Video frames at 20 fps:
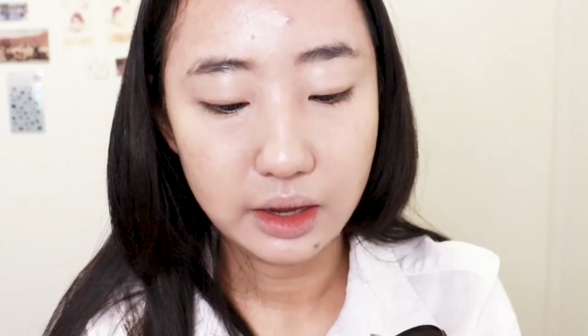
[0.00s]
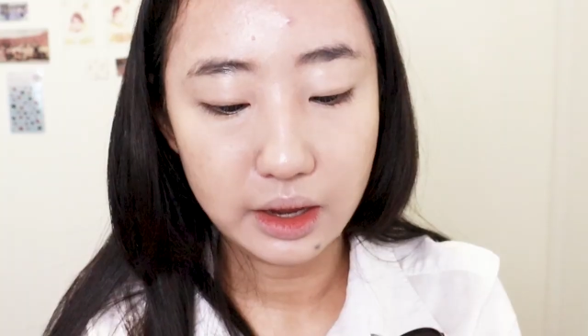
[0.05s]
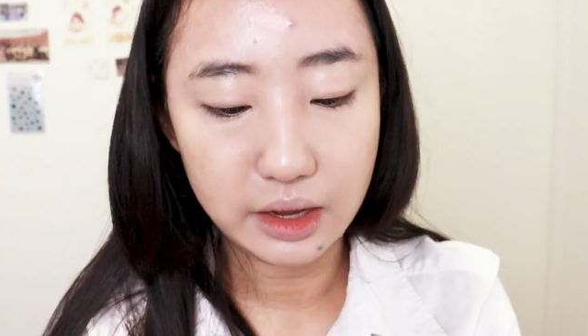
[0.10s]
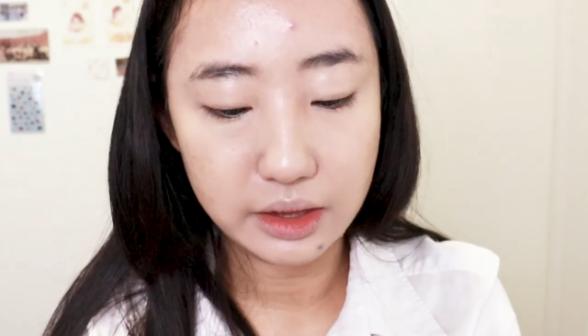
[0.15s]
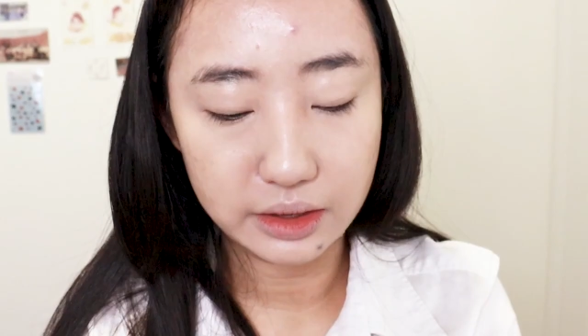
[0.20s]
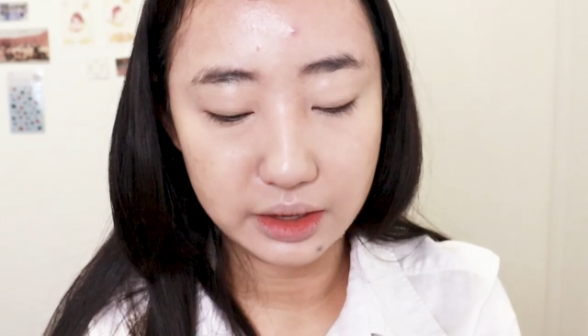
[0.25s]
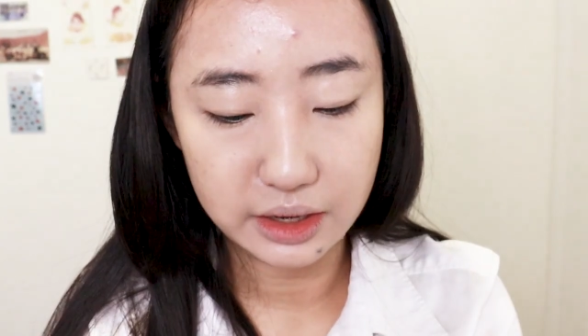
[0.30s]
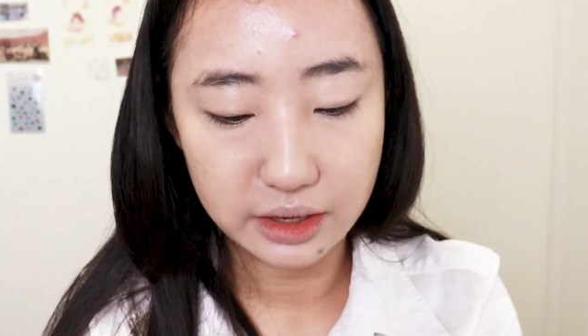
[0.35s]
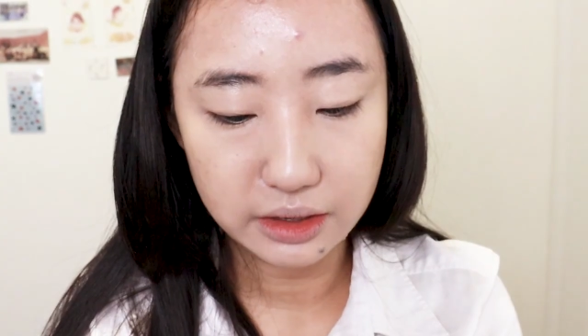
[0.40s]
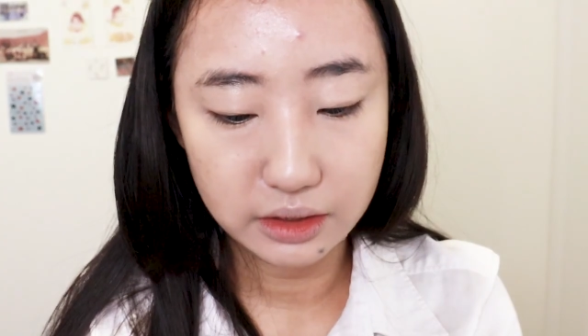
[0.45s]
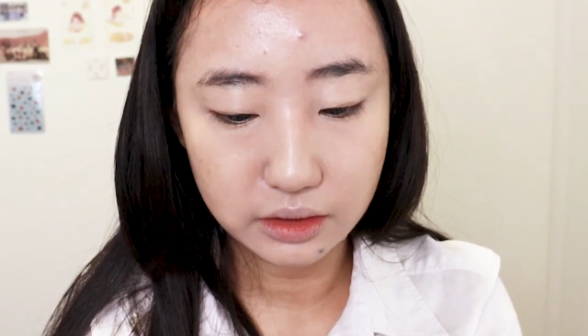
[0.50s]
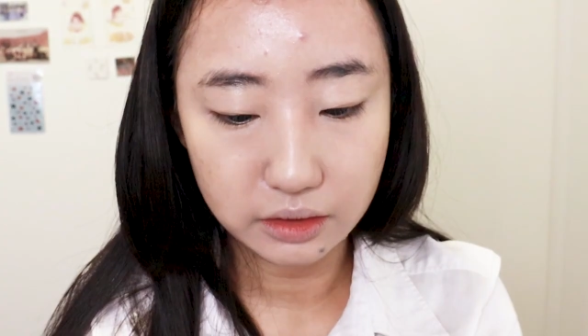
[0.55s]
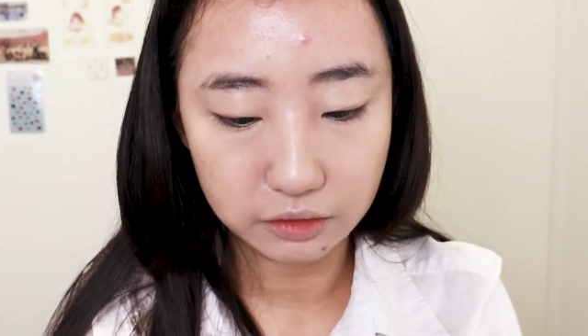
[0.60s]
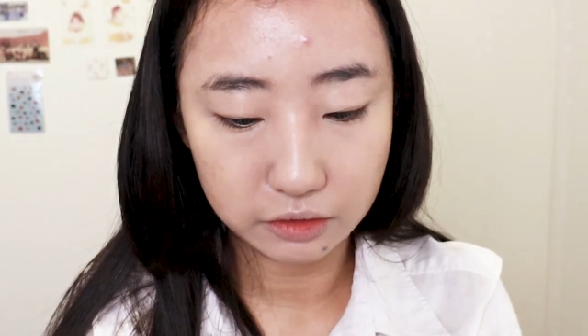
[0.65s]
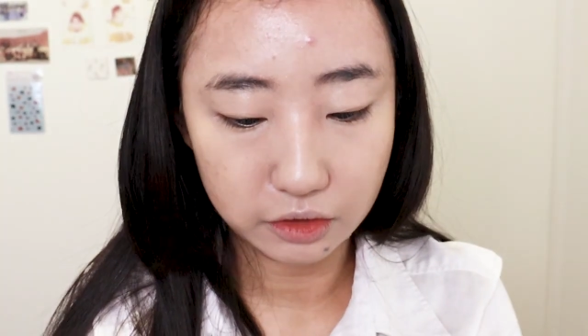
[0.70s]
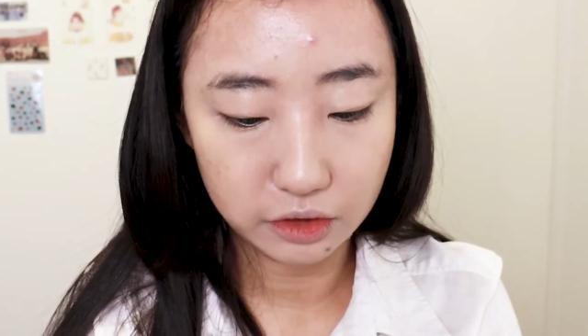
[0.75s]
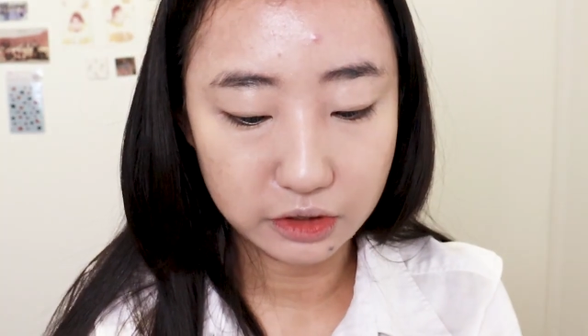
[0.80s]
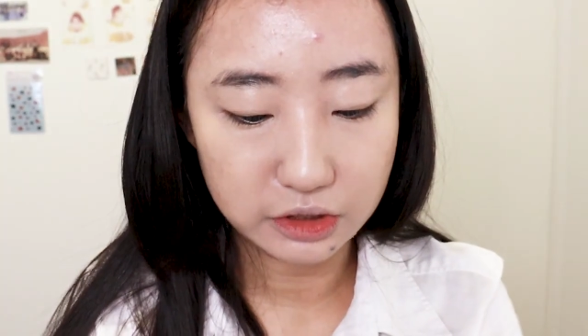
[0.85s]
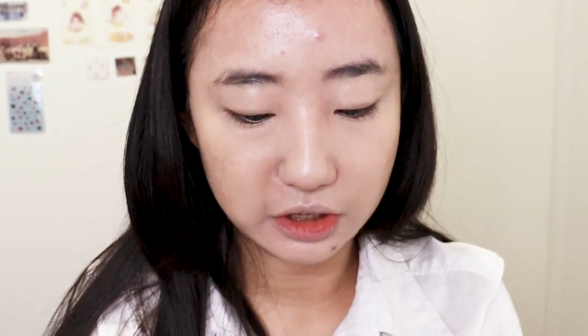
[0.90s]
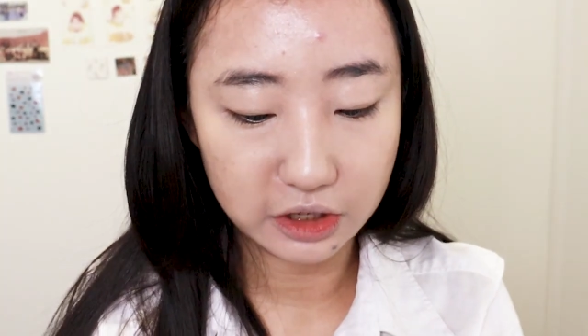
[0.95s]
And then of
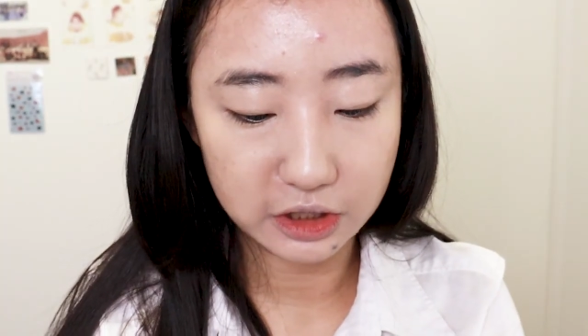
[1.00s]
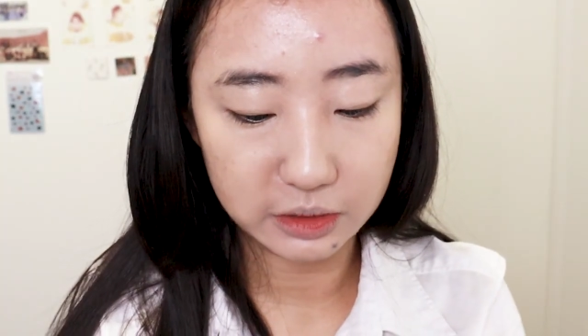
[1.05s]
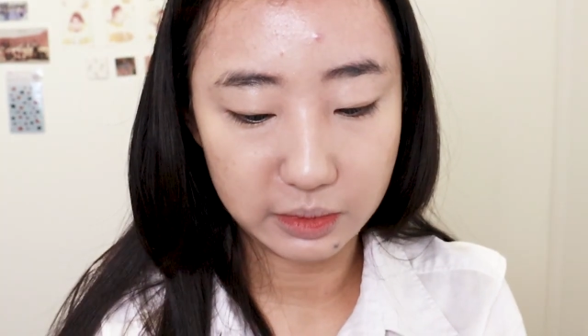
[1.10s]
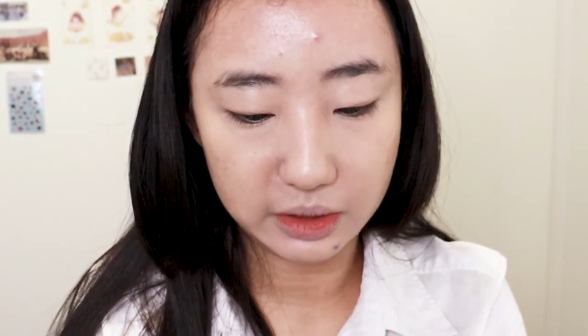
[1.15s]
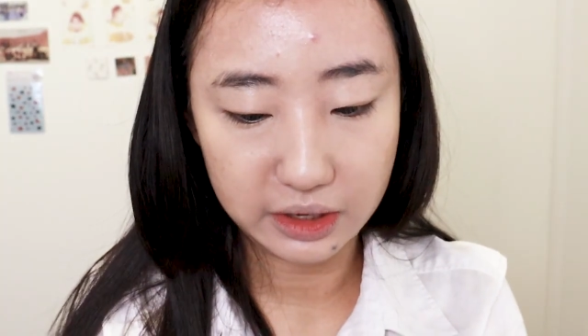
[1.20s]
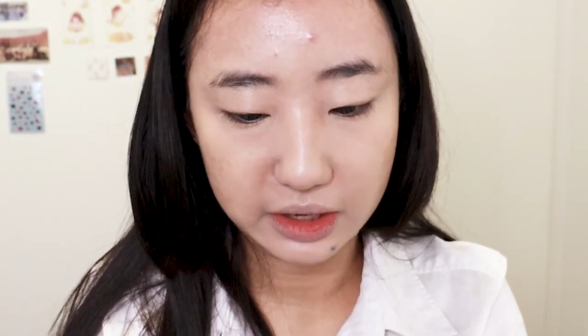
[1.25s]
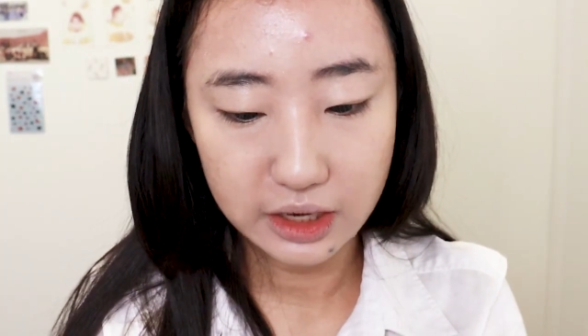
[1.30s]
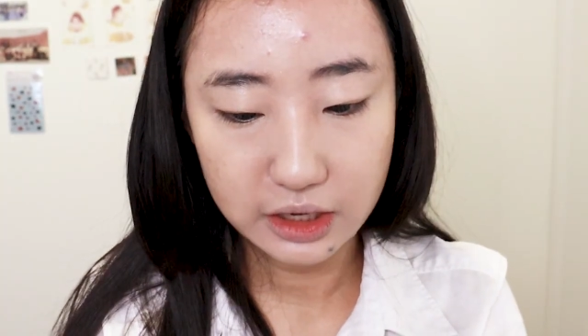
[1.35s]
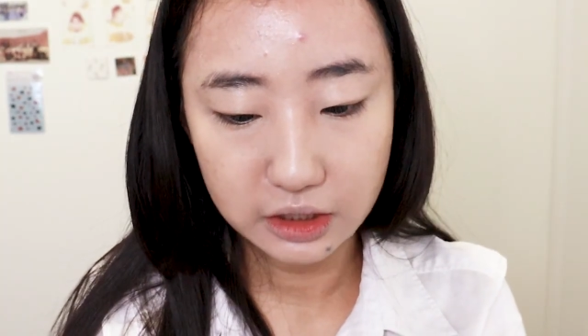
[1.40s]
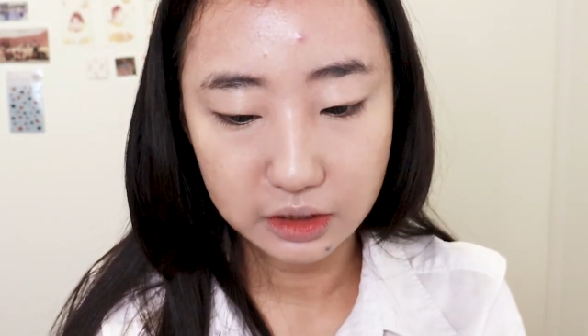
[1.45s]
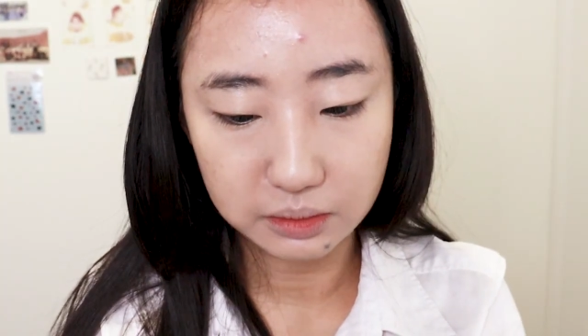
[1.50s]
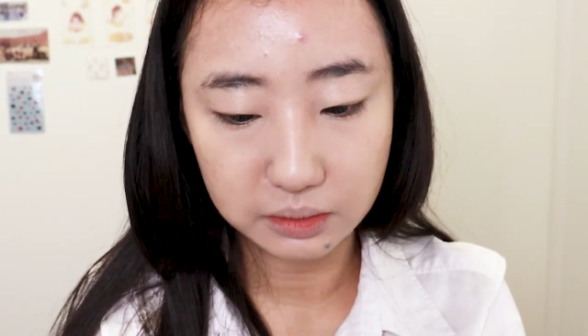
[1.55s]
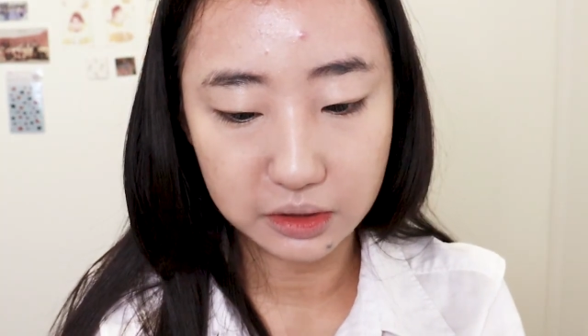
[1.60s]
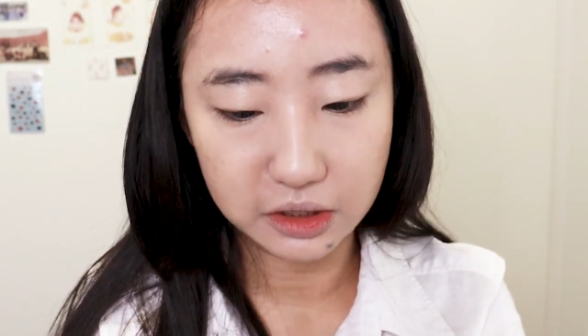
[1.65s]
course onto my neck,